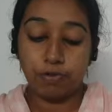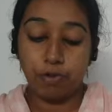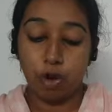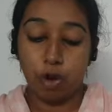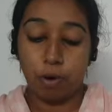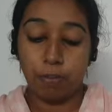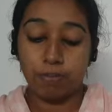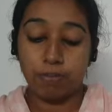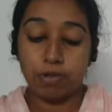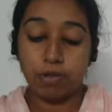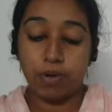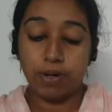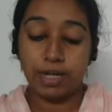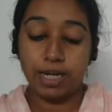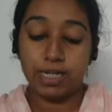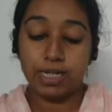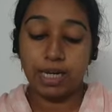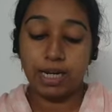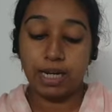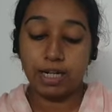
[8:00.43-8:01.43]
form. So it
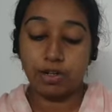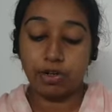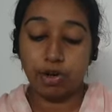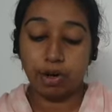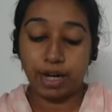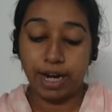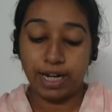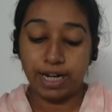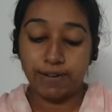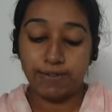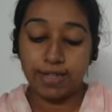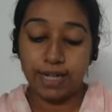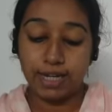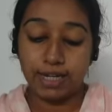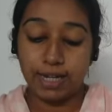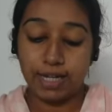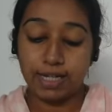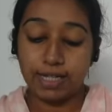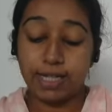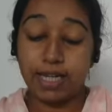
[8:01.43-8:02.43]
is an interrogative
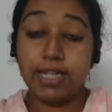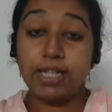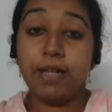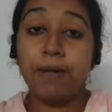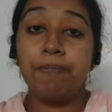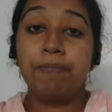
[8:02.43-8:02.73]
sentences.